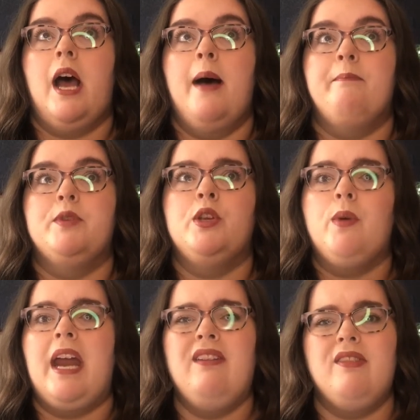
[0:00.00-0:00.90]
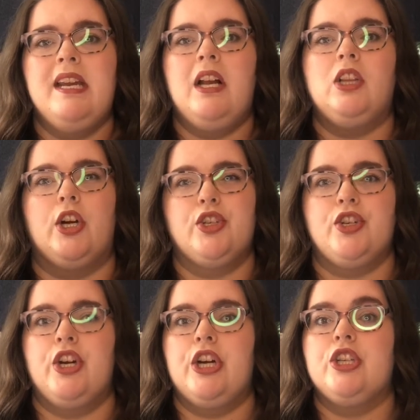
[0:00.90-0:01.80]
So you kind of need a
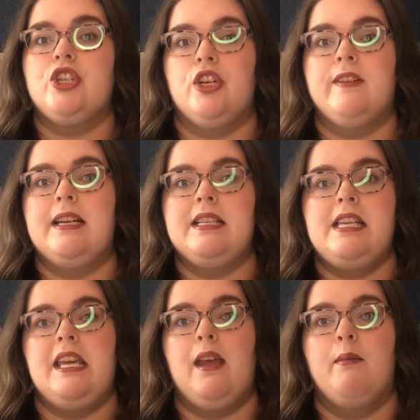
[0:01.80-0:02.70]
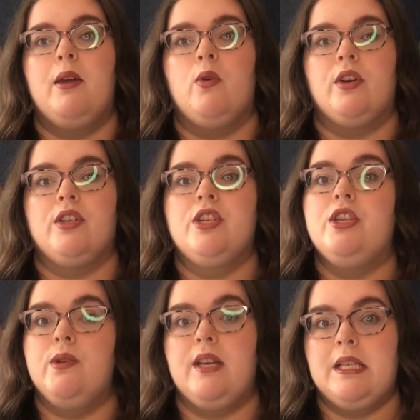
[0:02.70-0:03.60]
larger serving team in order to
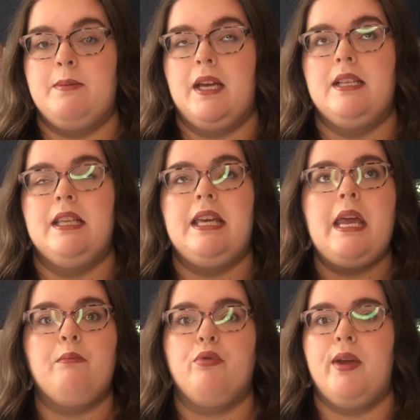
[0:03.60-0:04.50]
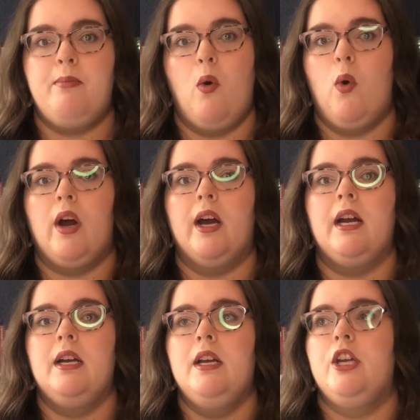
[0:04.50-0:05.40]
do this, because they can't pre-pour
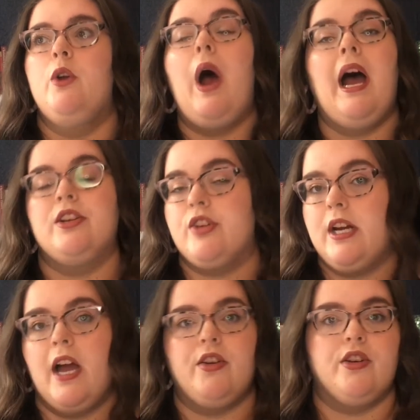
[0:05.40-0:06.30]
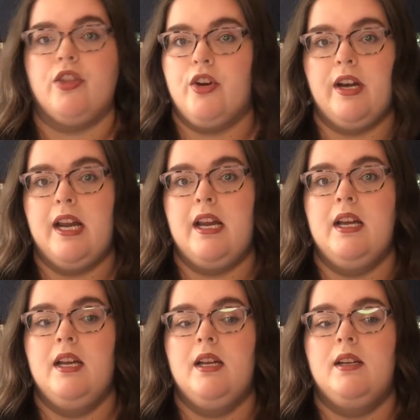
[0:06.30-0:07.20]
100, 130
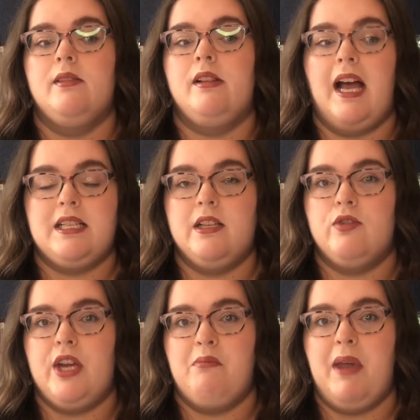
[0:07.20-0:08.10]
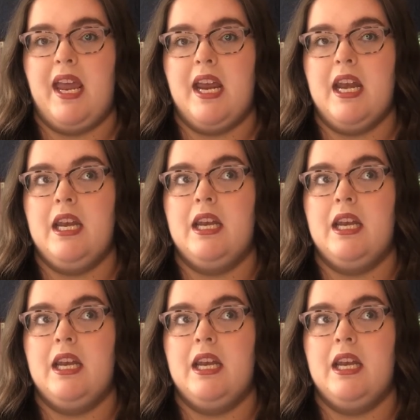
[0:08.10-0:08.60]
glasses of champagne